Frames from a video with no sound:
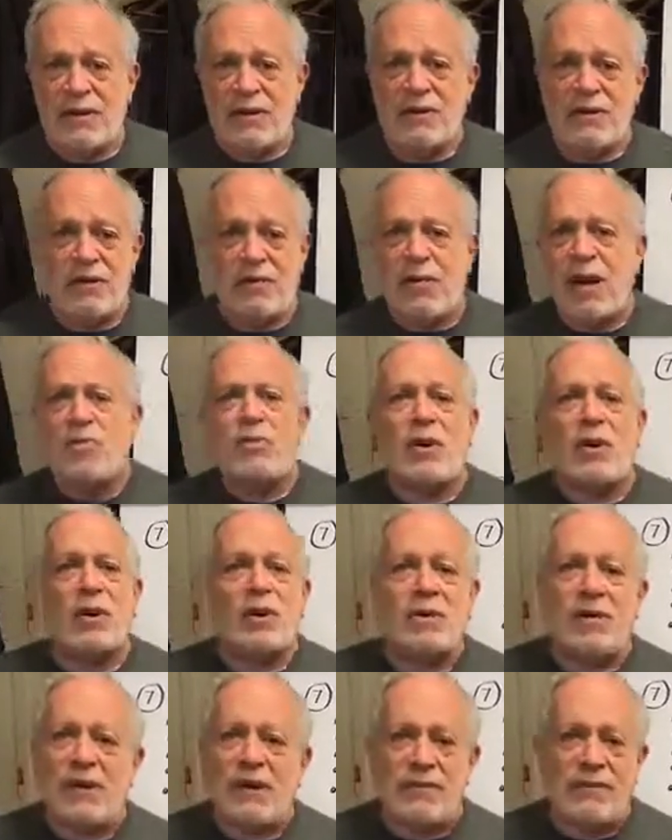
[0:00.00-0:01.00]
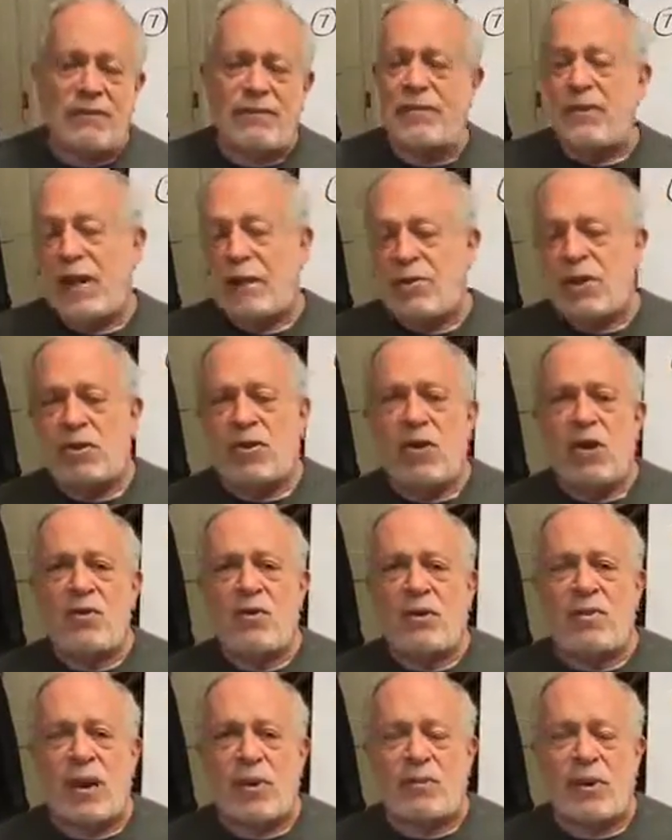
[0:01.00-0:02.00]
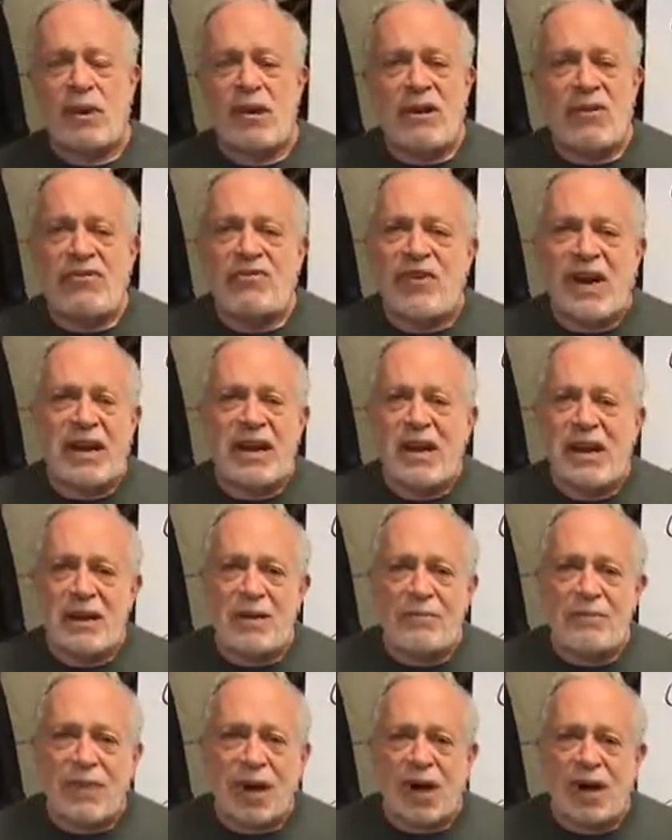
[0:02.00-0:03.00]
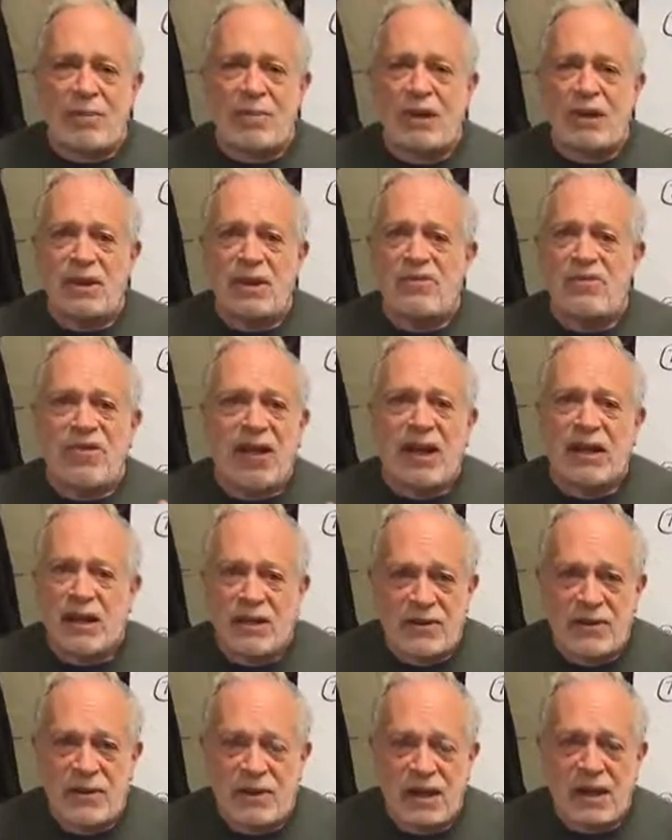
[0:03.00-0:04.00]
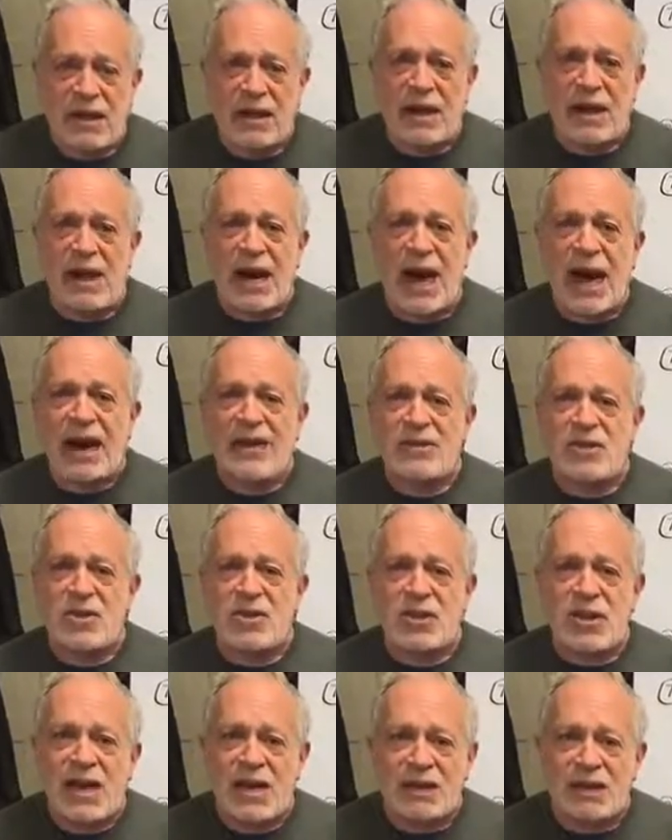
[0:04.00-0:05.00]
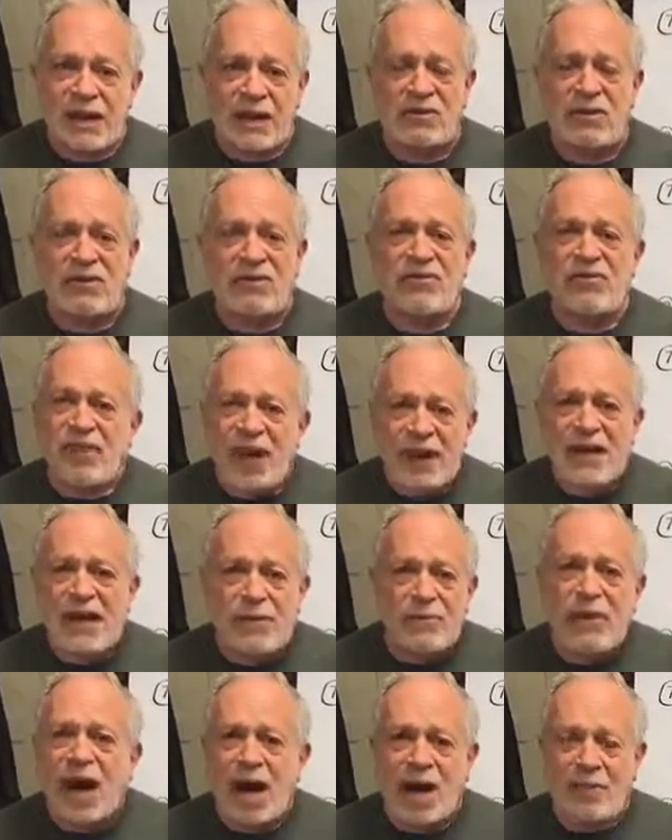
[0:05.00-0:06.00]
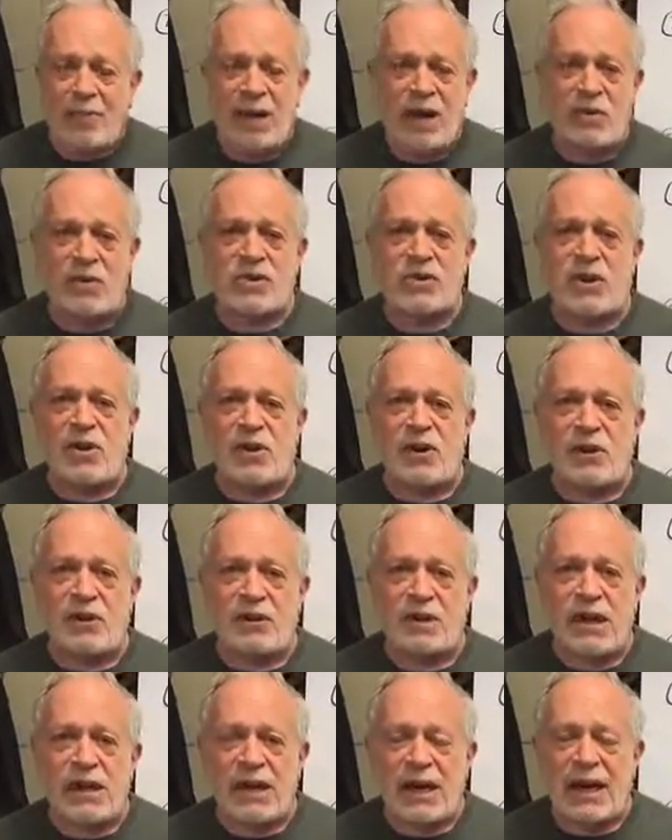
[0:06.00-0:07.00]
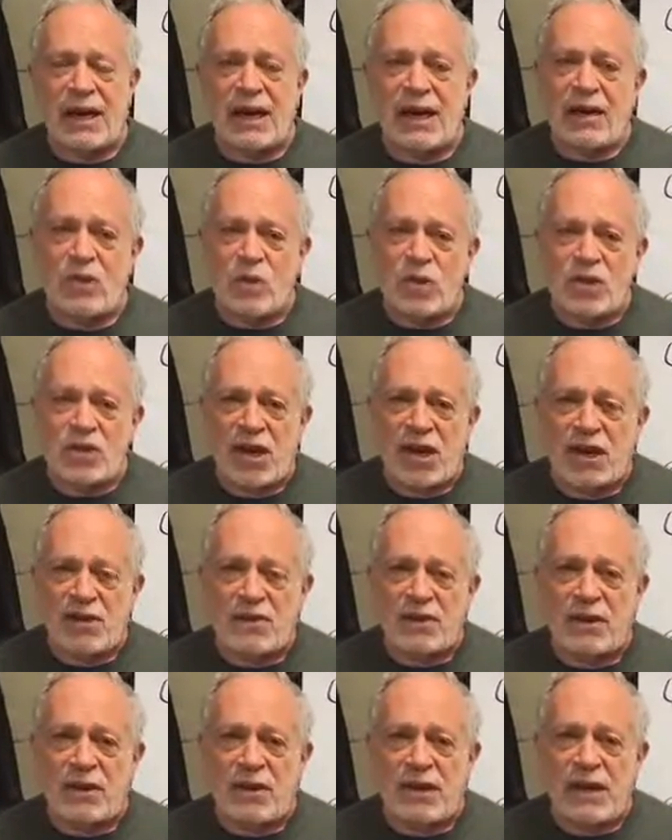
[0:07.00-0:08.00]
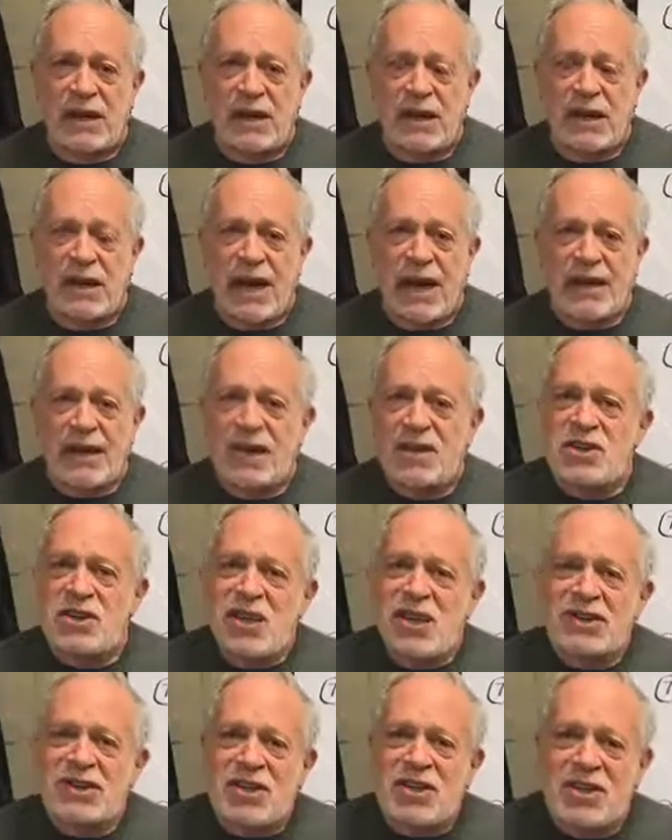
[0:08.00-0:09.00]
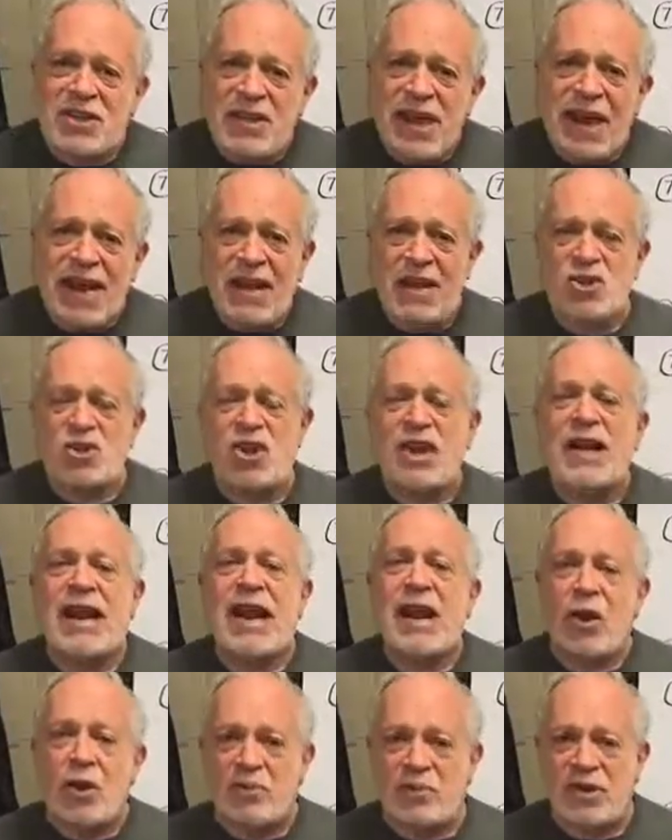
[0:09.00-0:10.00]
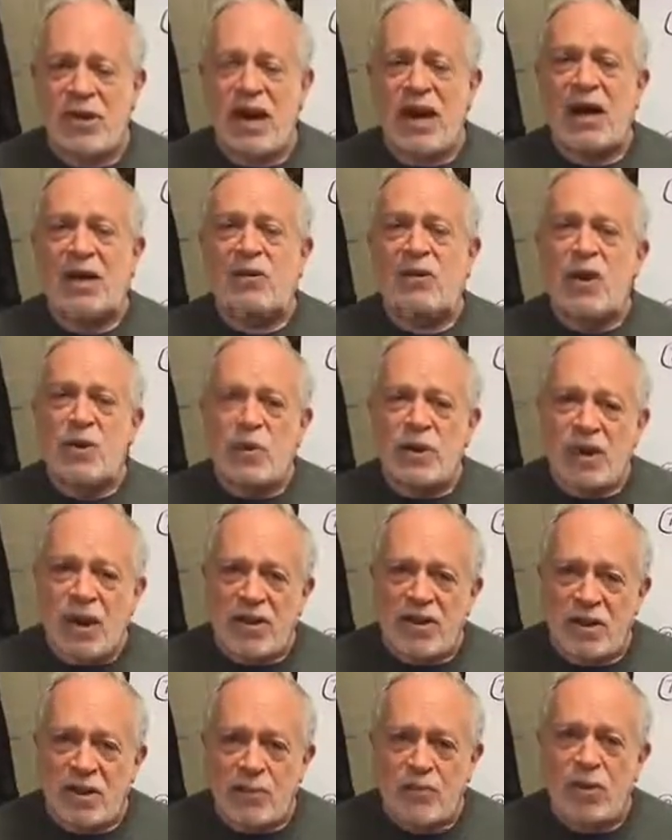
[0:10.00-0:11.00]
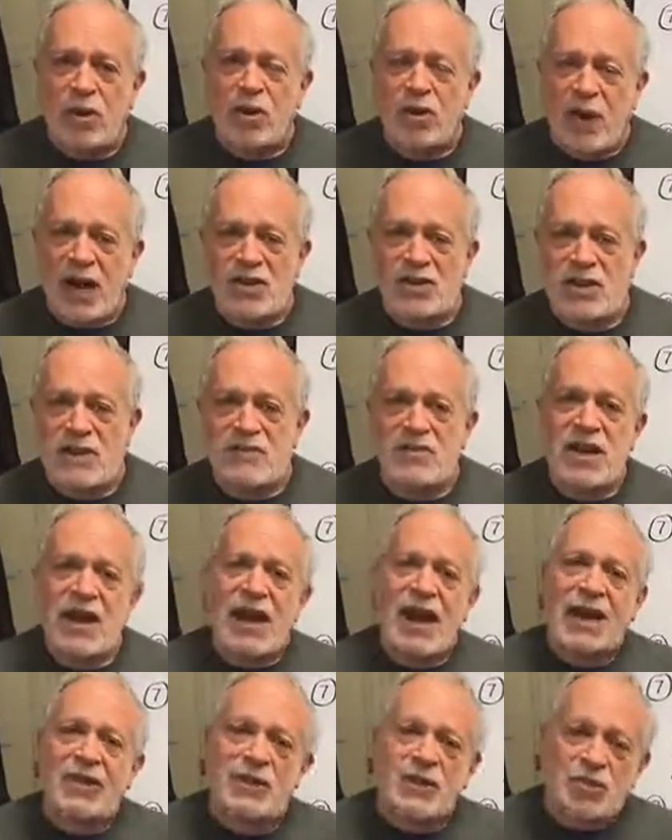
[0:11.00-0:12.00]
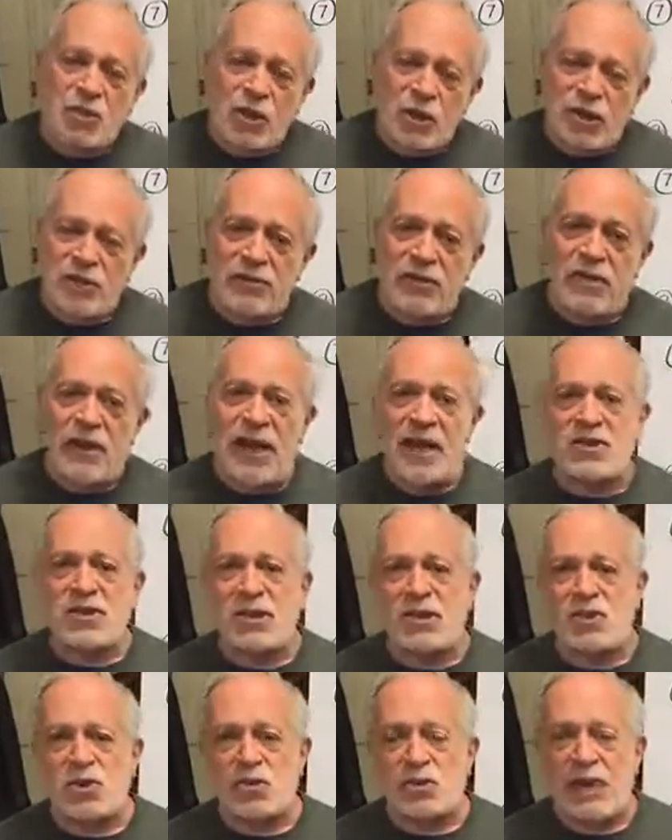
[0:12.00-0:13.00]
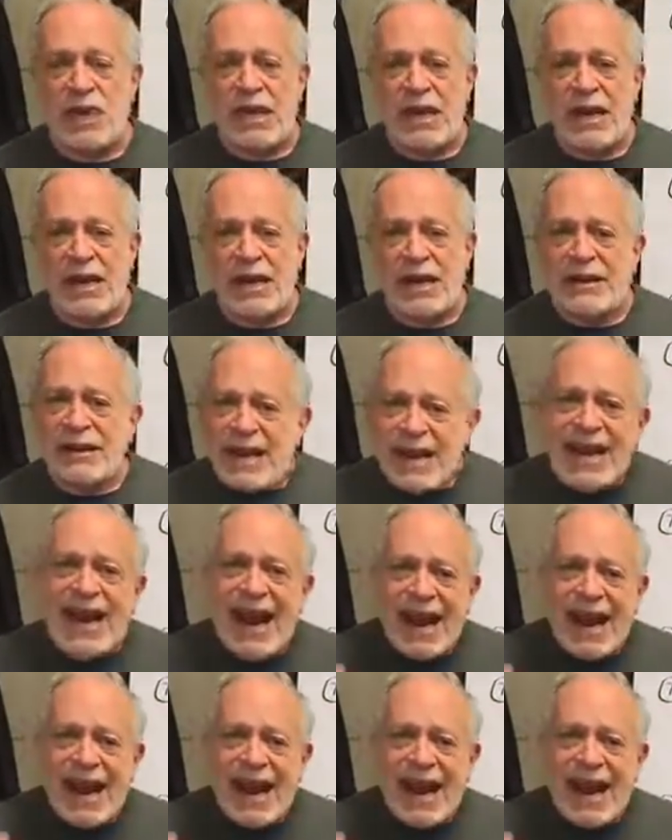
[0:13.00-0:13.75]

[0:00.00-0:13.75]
Remember, maybe you don't remember, Fighting Bob La Follette at the state level. Fighting Bob, he was called, in Wisconsin. And he set the stage. He helped, along with other progressives at the turn of the last century, they